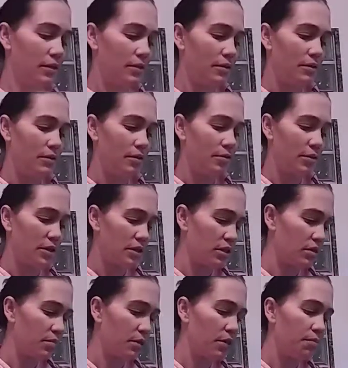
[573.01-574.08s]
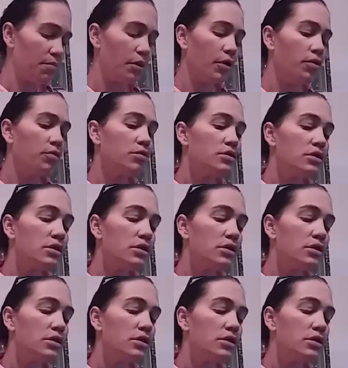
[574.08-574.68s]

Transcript: oh, I missed a spot. Bo,